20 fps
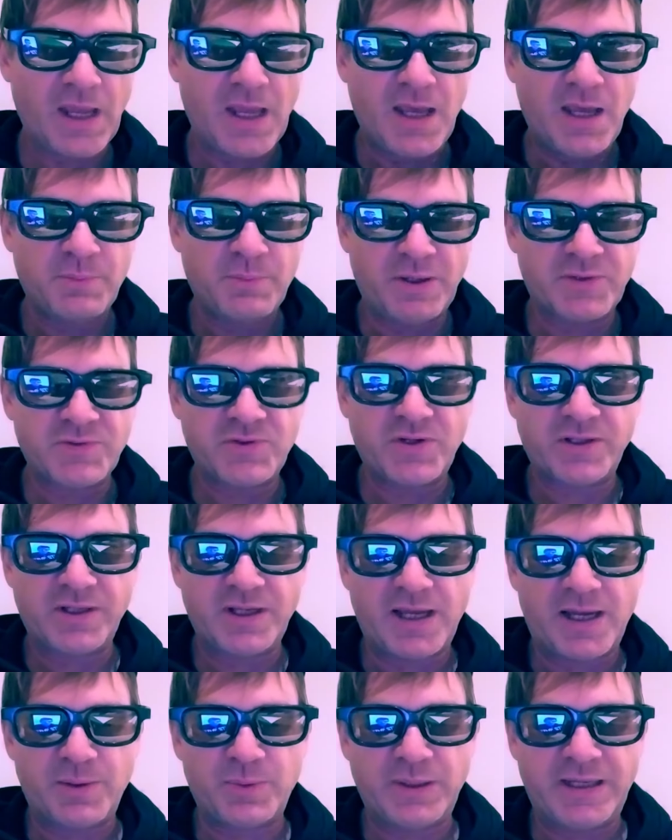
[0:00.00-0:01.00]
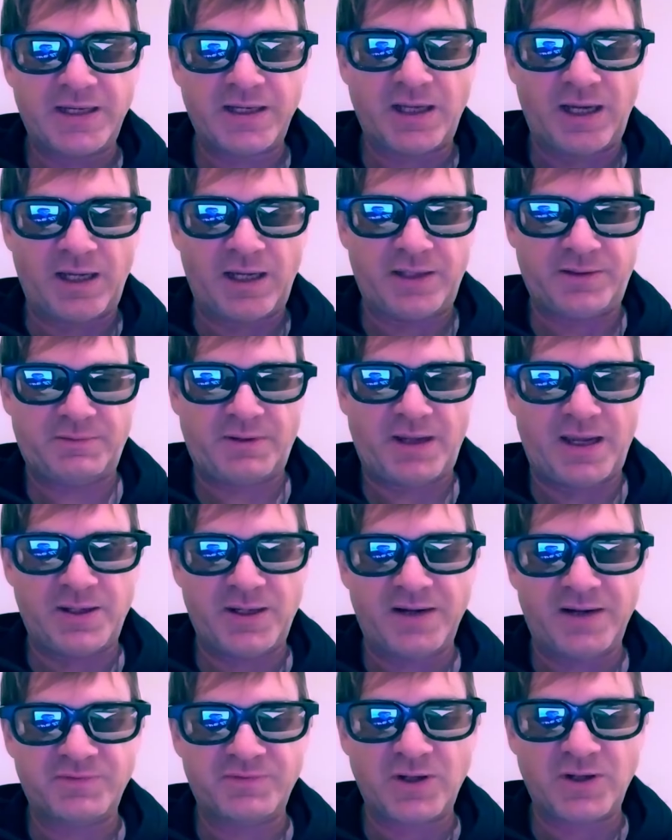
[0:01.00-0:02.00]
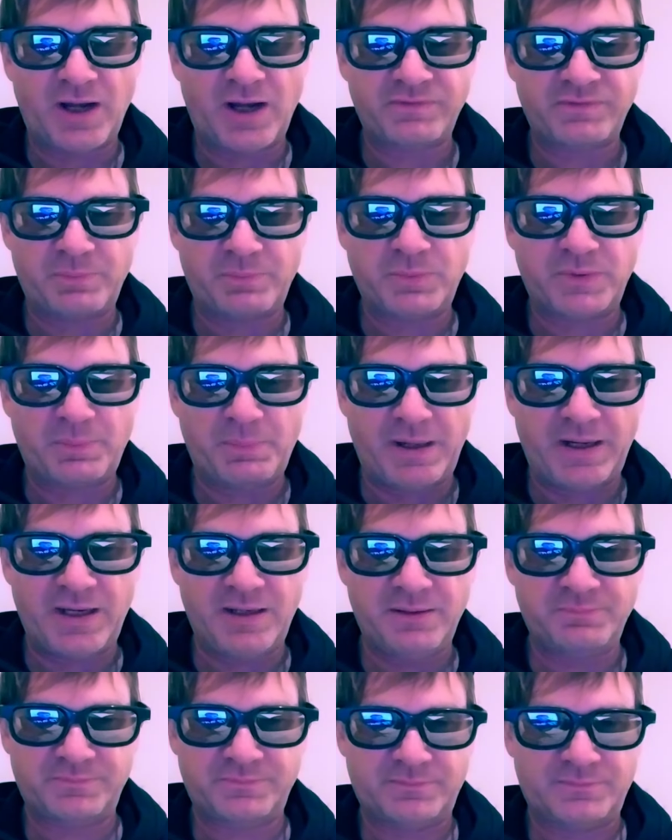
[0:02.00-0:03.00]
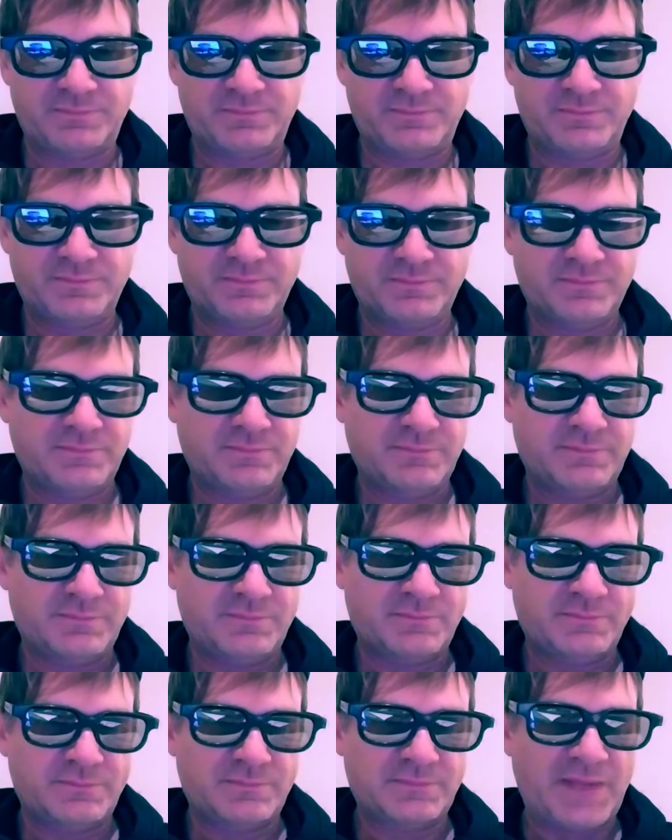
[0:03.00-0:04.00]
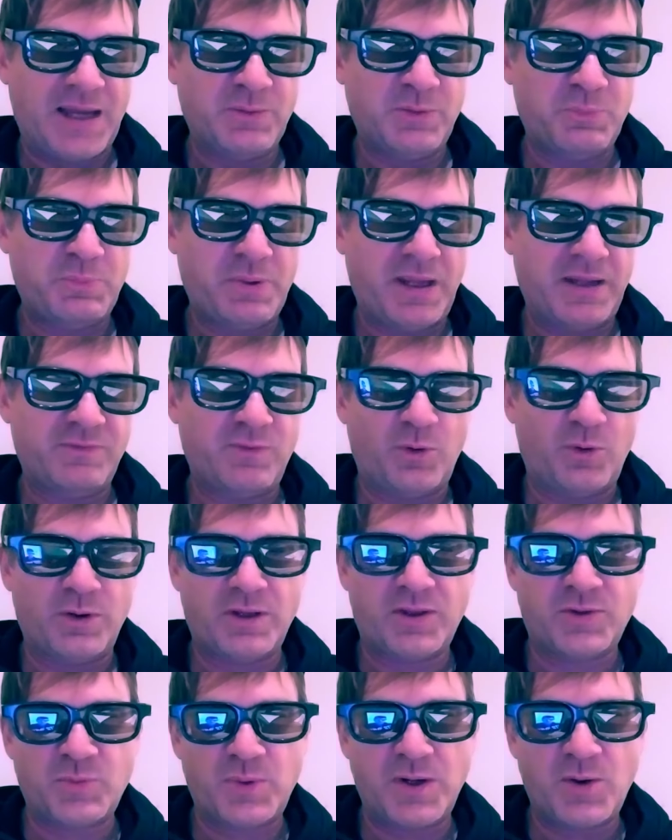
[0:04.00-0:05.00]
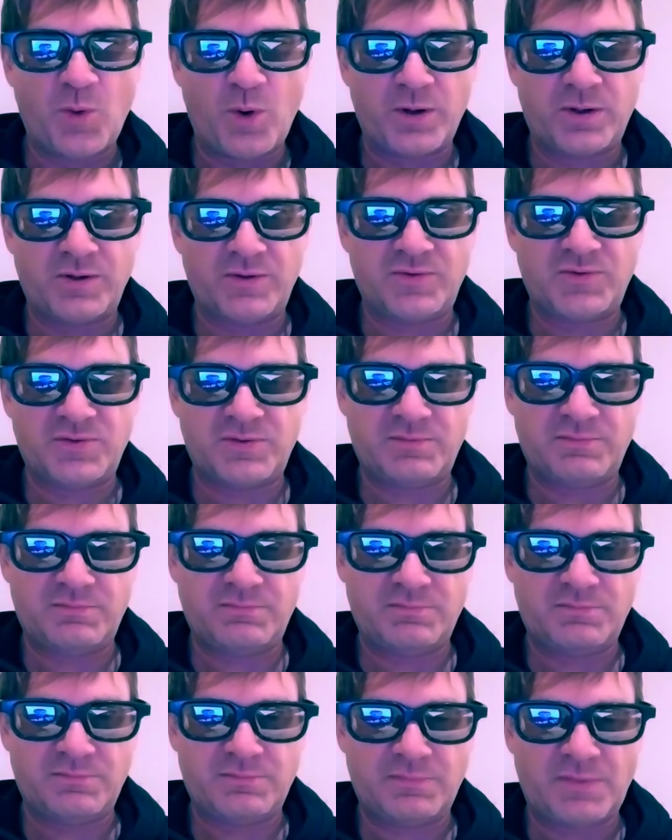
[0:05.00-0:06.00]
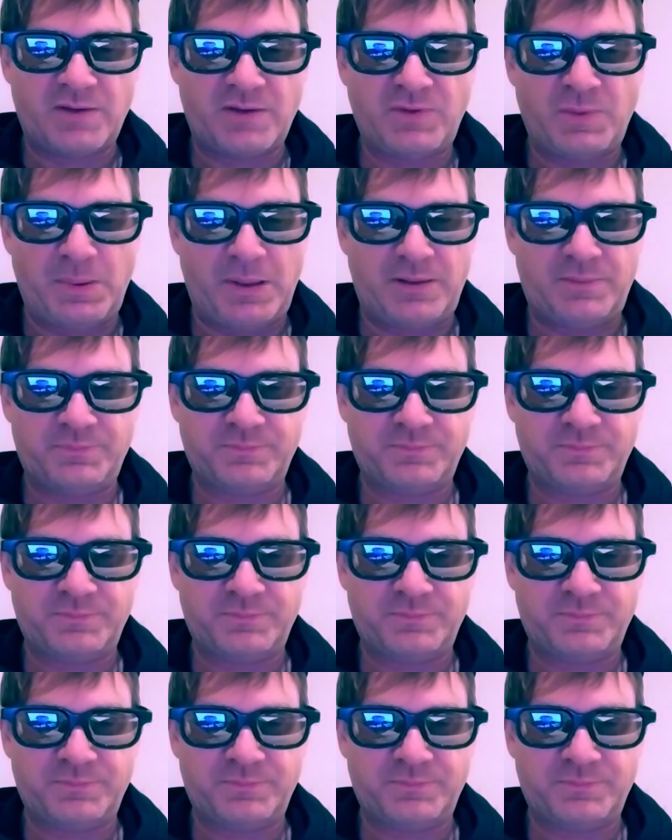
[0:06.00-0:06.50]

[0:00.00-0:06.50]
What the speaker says: Basically, I would get a cut. I'd have to cough up the money. I would pay for 3/4 of the bill.